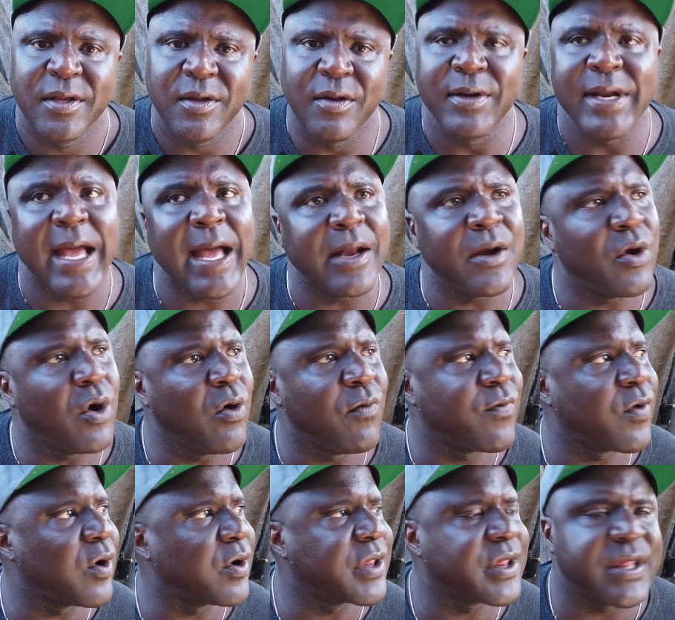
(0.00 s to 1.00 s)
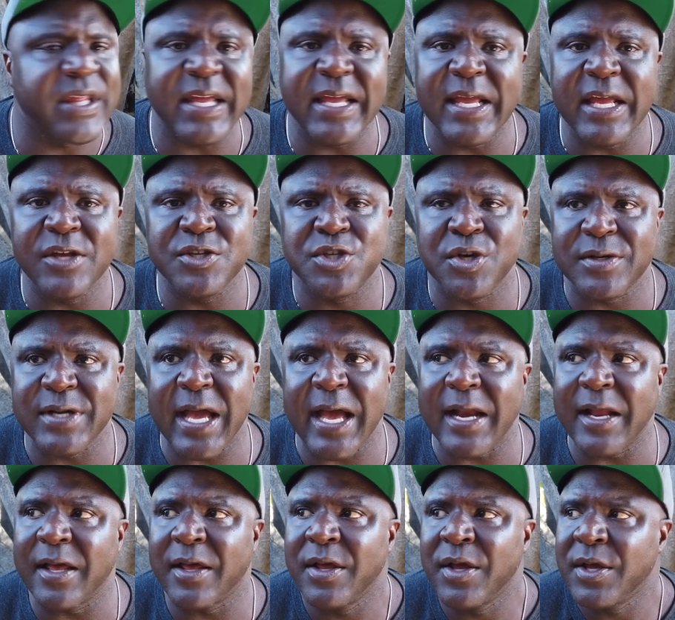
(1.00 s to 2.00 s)
You're not overseas. You're
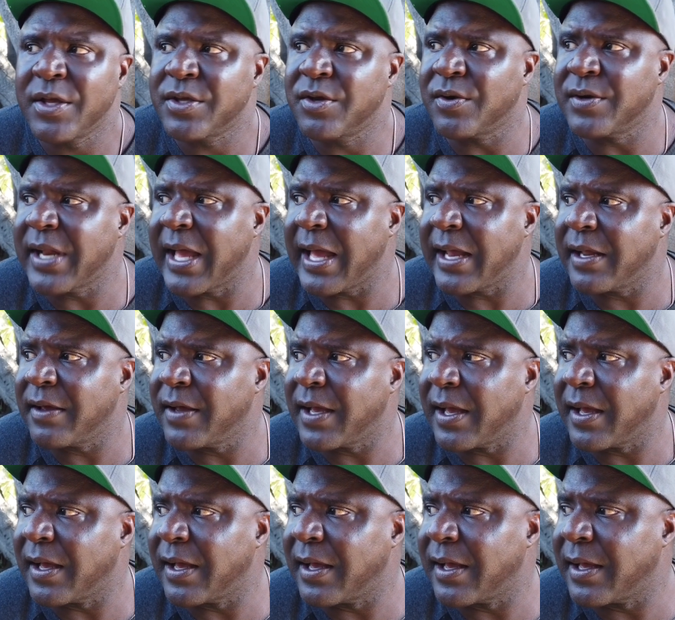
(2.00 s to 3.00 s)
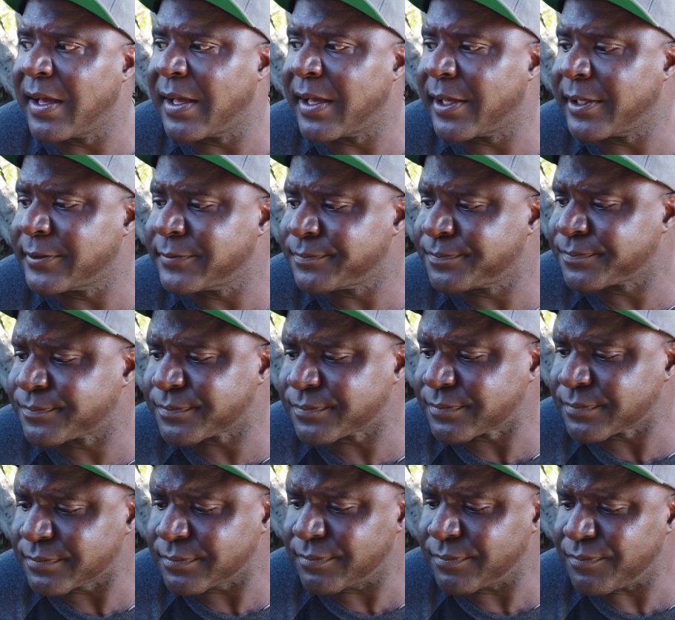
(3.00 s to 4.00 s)
not a. You're not a. a,
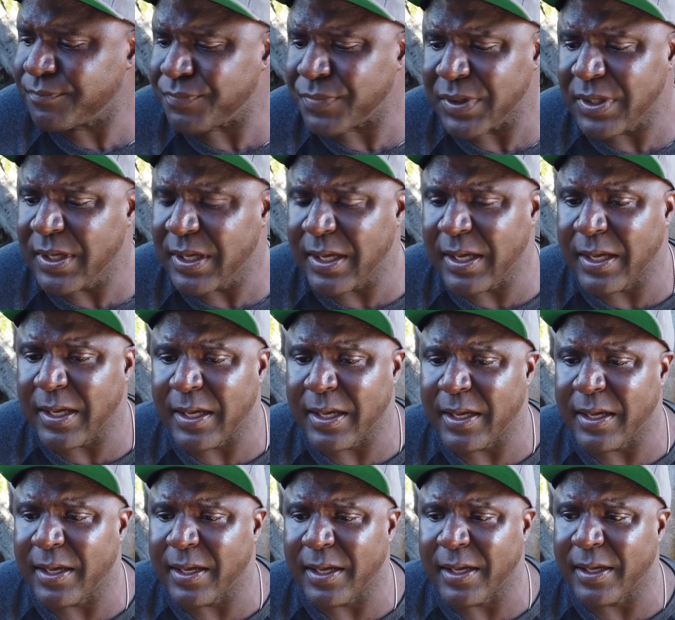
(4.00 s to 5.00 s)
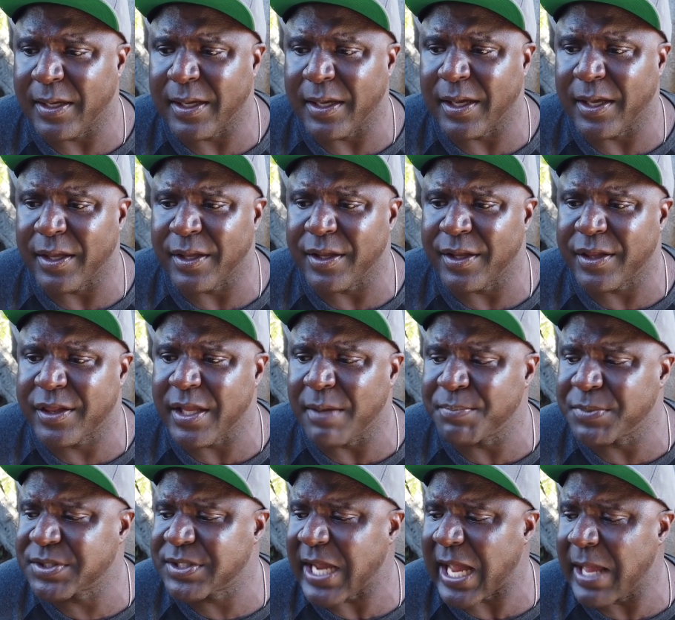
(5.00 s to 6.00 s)
a,
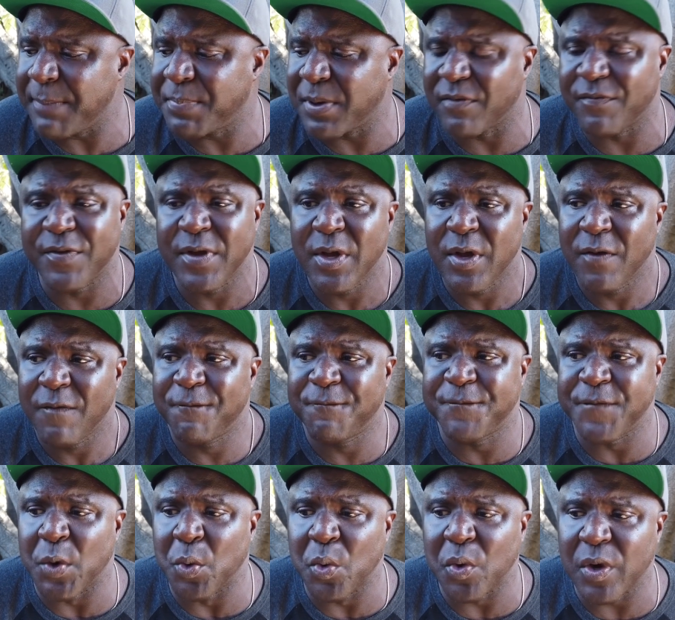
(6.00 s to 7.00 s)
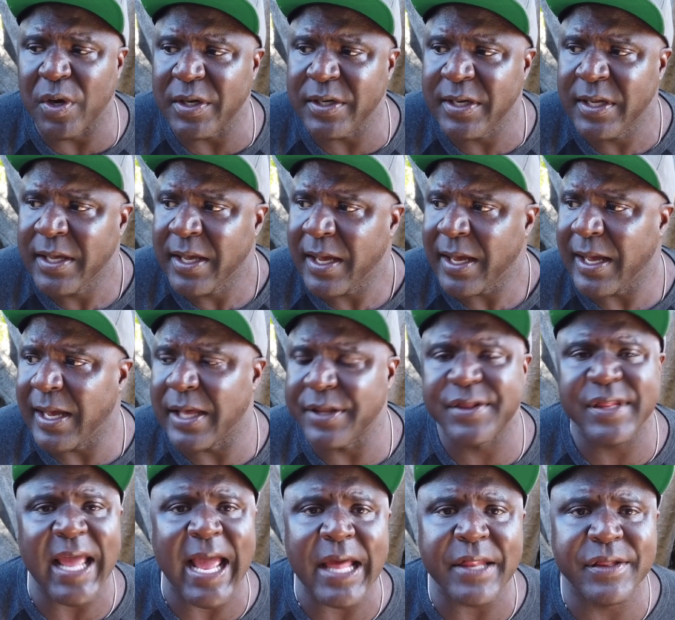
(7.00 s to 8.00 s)
some type of foreign
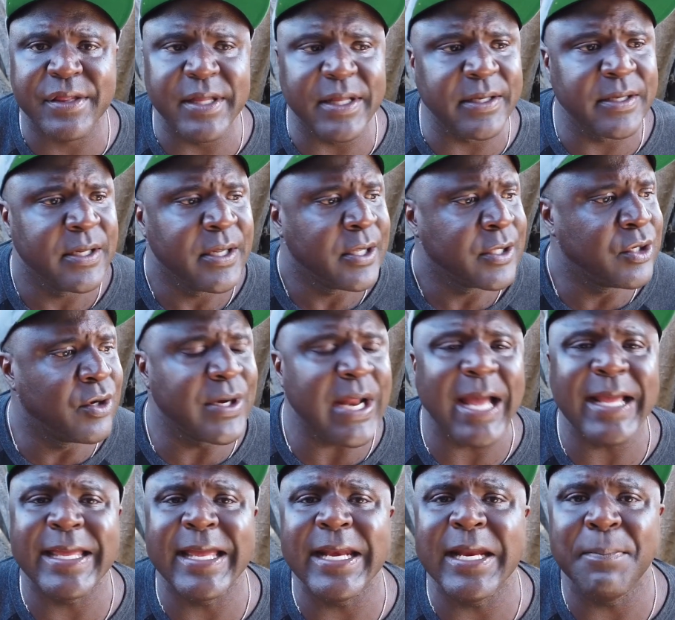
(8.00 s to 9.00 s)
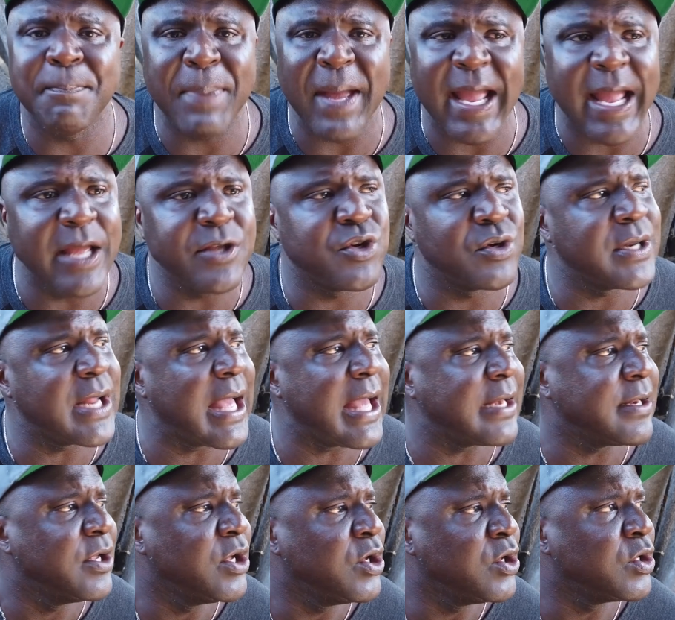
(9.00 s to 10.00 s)
assassin. You're not getting paid. You're
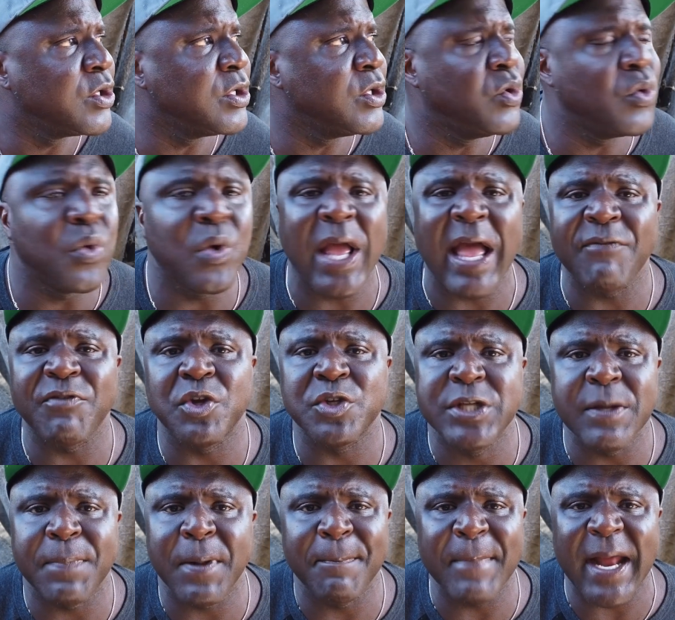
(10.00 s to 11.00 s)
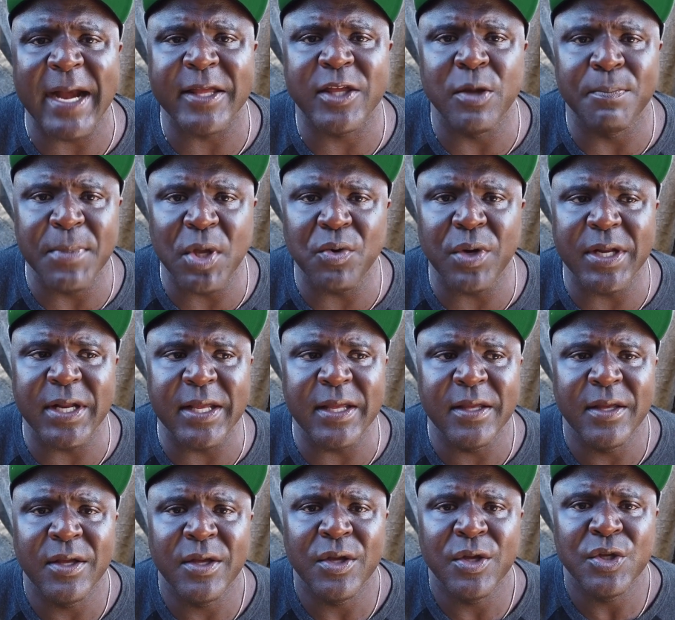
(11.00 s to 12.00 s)
not. You don't have no diplomatic
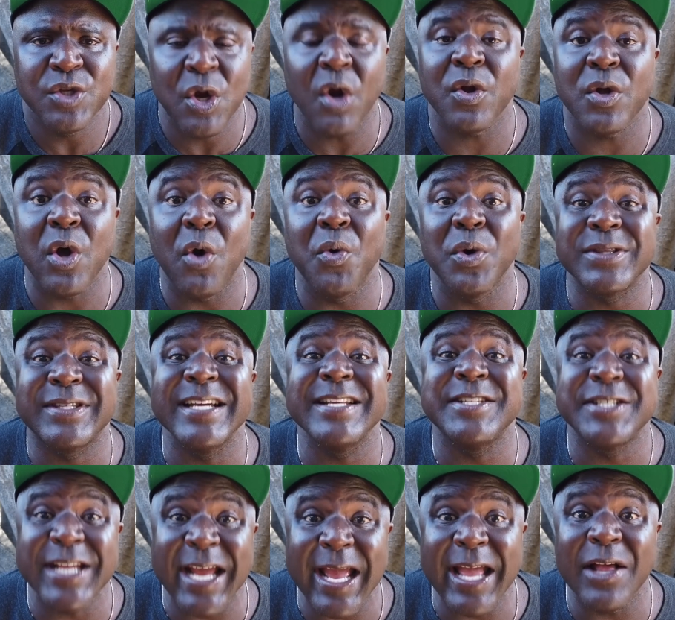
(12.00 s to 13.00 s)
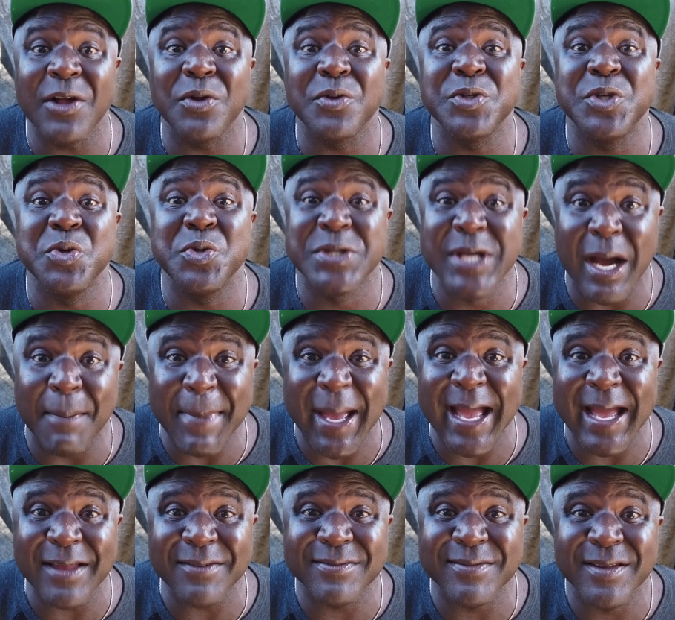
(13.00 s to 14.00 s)
immunity. You're going to jail, you
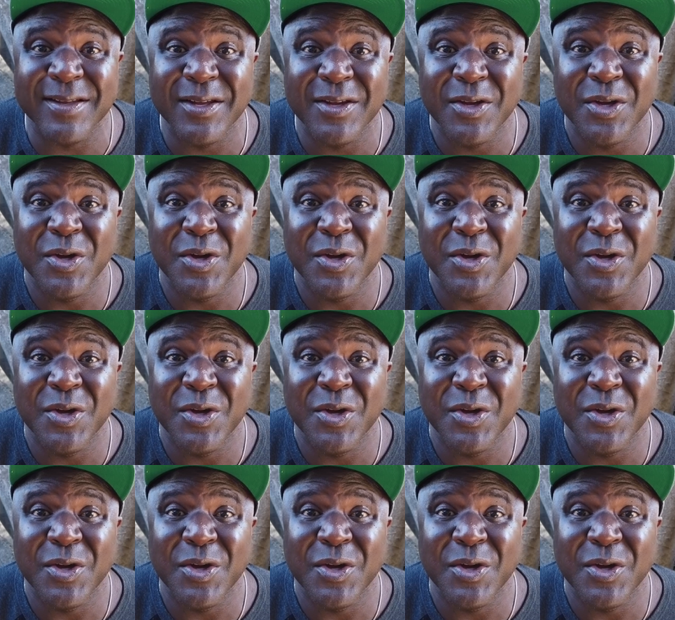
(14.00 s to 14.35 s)
dumbass.